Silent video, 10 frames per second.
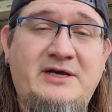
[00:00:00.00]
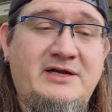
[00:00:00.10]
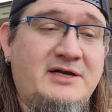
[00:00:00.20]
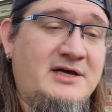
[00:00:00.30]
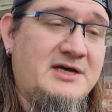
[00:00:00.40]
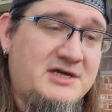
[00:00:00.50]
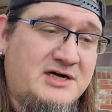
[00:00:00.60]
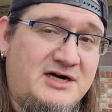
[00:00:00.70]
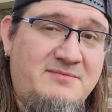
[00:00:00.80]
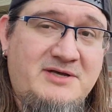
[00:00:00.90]
Bin.
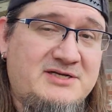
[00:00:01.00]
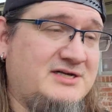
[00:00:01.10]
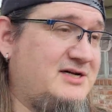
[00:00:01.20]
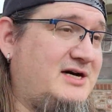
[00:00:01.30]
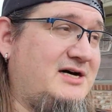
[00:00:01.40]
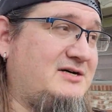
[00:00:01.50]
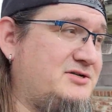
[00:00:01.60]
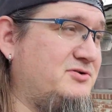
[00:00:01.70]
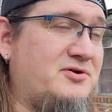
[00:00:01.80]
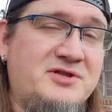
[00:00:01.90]
Comment, do
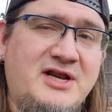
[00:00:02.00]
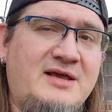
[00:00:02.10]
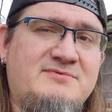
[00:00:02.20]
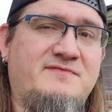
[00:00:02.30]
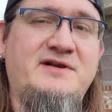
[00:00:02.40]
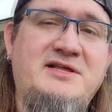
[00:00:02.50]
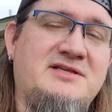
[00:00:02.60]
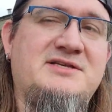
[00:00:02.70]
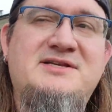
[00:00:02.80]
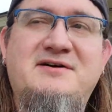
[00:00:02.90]
you know the names of any of
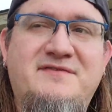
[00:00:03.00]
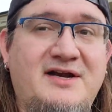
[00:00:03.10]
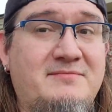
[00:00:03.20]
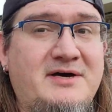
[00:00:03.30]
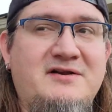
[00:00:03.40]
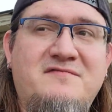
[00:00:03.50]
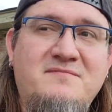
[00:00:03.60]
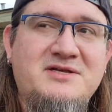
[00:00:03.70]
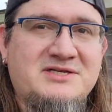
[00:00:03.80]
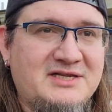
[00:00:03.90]
the stuff that I might have
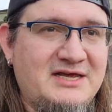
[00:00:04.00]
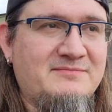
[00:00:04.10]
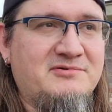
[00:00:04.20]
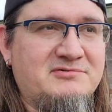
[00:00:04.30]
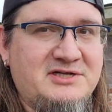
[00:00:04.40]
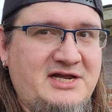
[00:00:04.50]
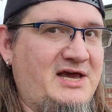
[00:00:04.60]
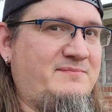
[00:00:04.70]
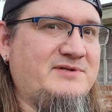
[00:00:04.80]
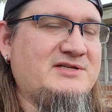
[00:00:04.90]
mislabeled? It
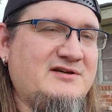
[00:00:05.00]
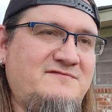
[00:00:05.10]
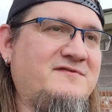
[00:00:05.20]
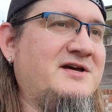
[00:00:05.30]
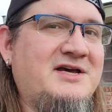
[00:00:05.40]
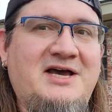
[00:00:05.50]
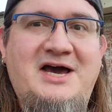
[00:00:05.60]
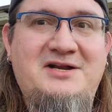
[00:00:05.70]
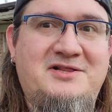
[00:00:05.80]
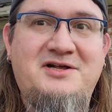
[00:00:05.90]
happens, I've
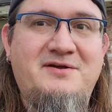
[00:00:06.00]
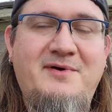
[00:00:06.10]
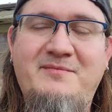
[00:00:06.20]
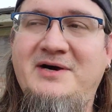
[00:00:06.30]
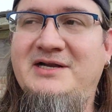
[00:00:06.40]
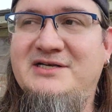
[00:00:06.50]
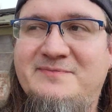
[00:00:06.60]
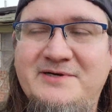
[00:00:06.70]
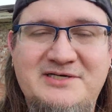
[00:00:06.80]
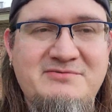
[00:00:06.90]
had a lot on my mind,
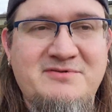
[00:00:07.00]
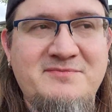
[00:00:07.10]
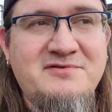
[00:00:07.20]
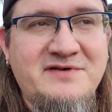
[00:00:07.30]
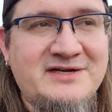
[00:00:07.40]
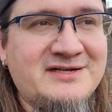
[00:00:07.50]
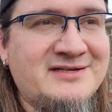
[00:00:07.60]
especially with moving.